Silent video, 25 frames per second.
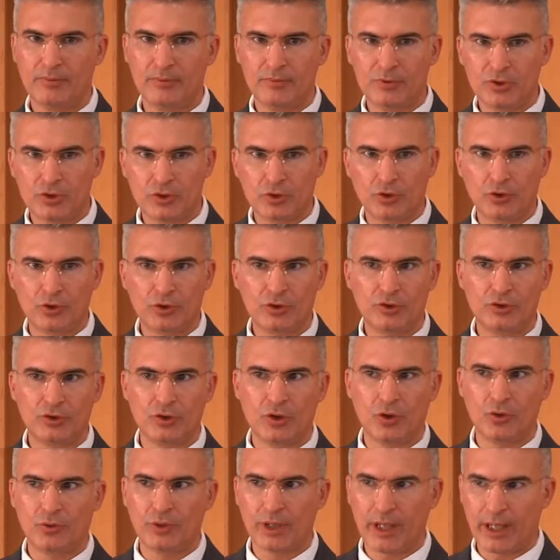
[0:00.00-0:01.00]
in short
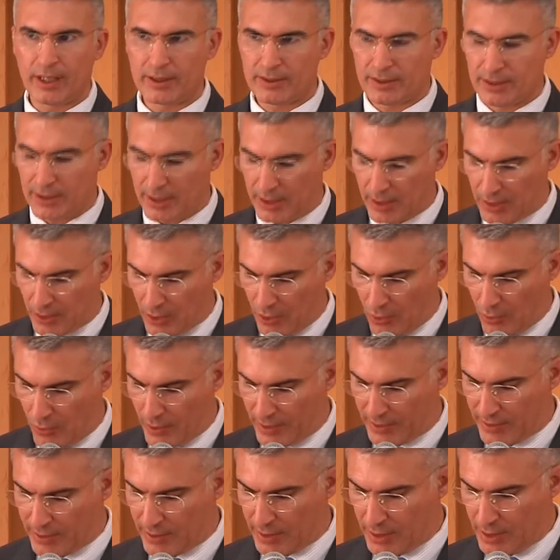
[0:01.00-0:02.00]
known as the
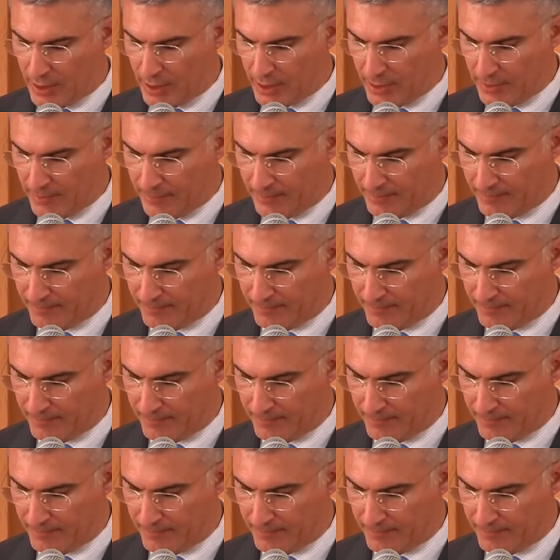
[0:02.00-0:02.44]
OSCE.